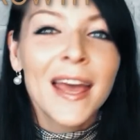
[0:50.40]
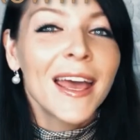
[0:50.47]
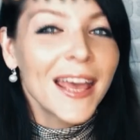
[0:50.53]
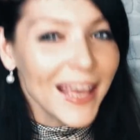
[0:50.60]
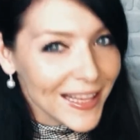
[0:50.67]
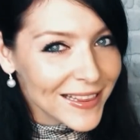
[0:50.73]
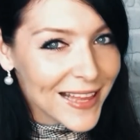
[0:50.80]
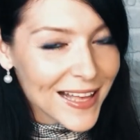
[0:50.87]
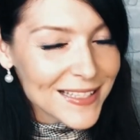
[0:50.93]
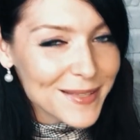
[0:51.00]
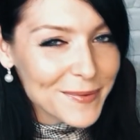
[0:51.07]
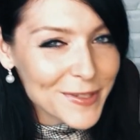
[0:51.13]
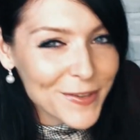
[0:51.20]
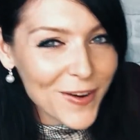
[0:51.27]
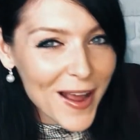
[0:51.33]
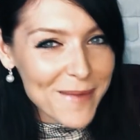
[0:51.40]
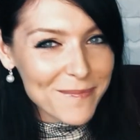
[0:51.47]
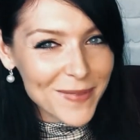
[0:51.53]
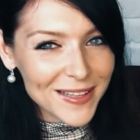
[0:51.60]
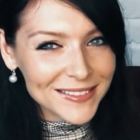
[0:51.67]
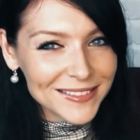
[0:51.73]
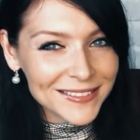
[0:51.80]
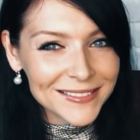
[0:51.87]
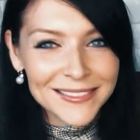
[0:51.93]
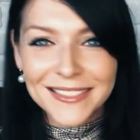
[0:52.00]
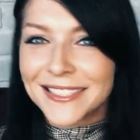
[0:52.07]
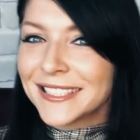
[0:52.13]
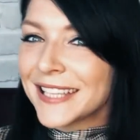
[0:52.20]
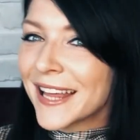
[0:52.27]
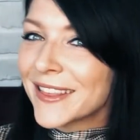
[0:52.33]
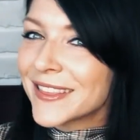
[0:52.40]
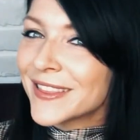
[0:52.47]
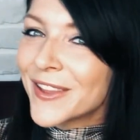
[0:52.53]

Hit that subscribe button to get